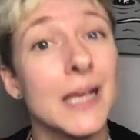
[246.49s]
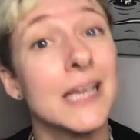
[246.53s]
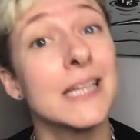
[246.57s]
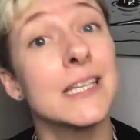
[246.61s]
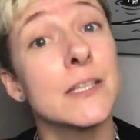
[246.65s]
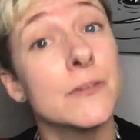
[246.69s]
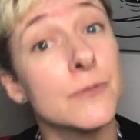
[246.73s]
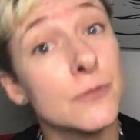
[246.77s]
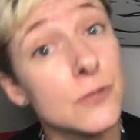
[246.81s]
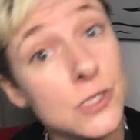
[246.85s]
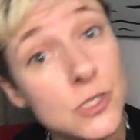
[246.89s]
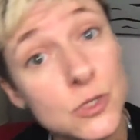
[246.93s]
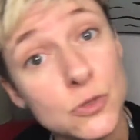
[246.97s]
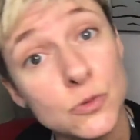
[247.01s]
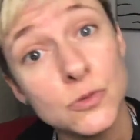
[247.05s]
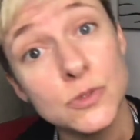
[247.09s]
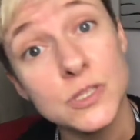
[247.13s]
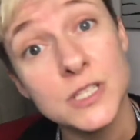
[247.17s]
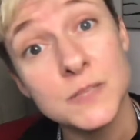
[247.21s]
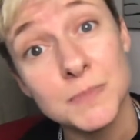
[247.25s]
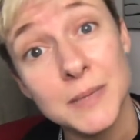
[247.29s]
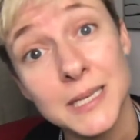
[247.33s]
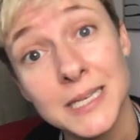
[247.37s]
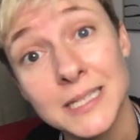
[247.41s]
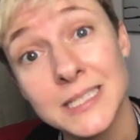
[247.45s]
and different
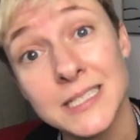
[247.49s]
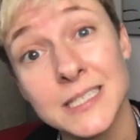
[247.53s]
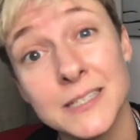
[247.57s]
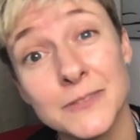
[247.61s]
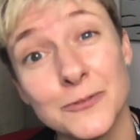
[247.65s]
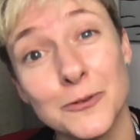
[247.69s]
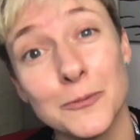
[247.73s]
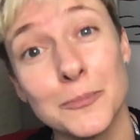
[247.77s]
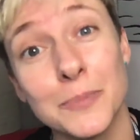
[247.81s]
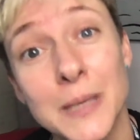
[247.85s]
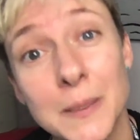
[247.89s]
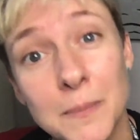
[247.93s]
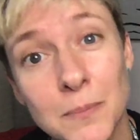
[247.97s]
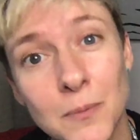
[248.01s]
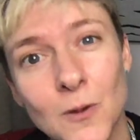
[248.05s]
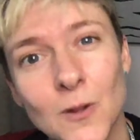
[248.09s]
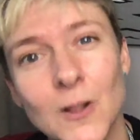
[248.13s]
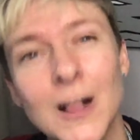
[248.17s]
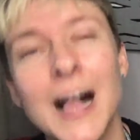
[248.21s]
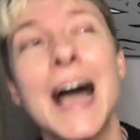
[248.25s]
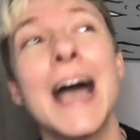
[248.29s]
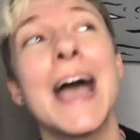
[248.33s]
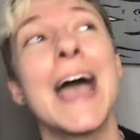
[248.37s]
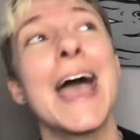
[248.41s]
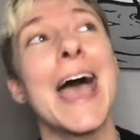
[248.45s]
schools speak to different
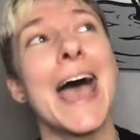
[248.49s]
people